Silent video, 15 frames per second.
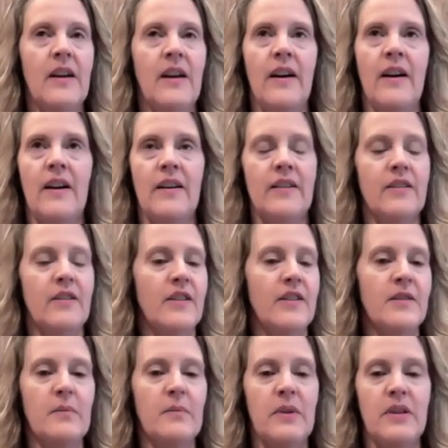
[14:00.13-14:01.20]
There
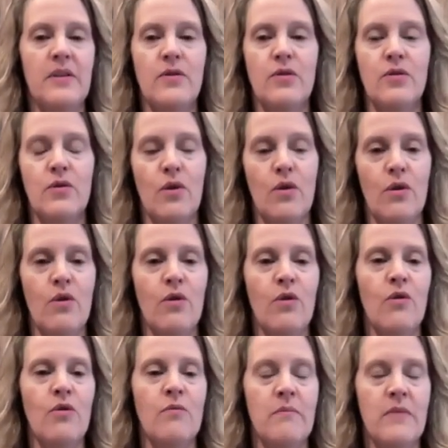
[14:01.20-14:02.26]
has been
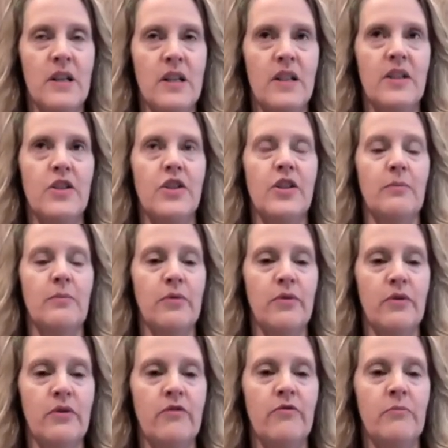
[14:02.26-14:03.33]
so much
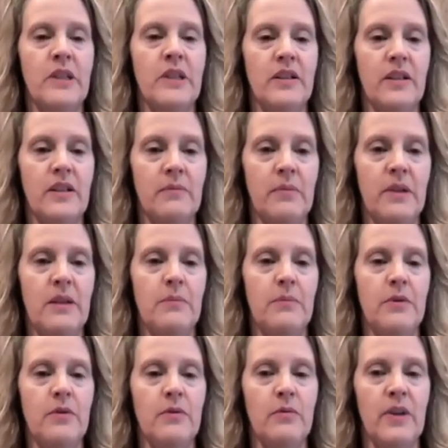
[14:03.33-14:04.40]
improvement in
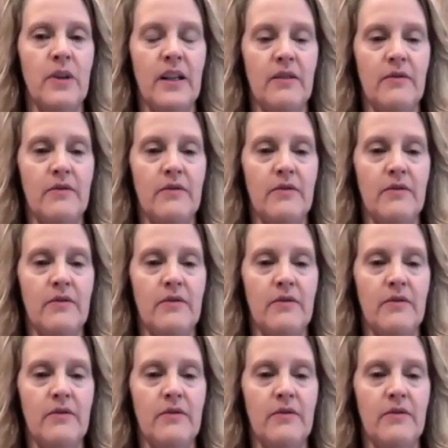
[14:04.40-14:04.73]
people when I